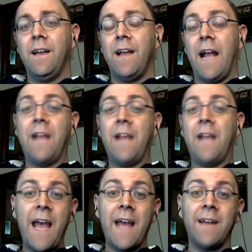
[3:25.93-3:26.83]
And
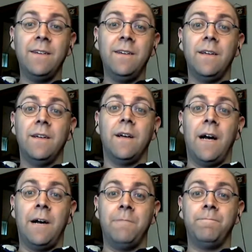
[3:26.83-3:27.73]
then,
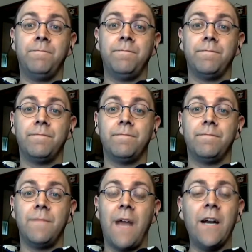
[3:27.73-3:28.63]
I
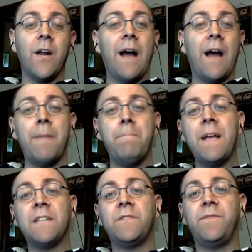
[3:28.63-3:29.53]
don't know, I've got
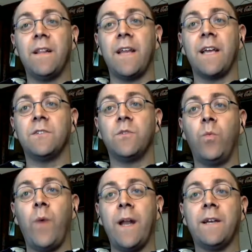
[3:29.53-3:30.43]
mixed feelings
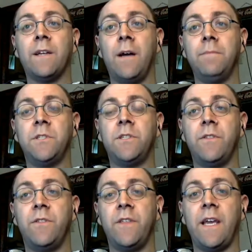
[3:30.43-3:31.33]
when it comes to
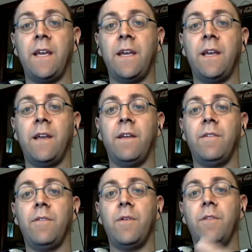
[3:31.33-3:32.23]

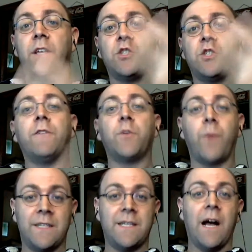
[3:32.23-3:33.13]
the software
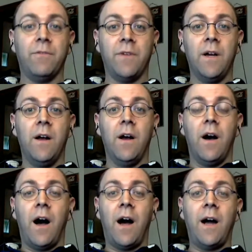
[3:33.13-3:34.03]
itself.
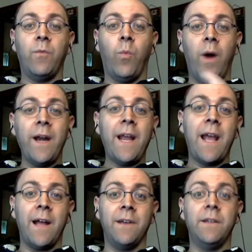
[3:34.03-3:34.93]
On one
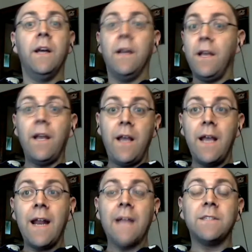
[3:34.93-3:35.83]
hand, it
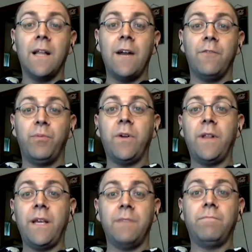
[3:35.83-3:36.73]
adds a lot of
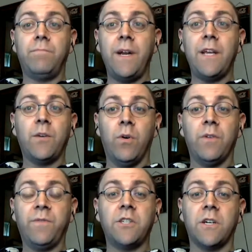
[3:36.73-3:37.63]
pretty cool
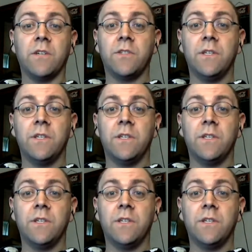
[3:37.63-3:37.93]
features.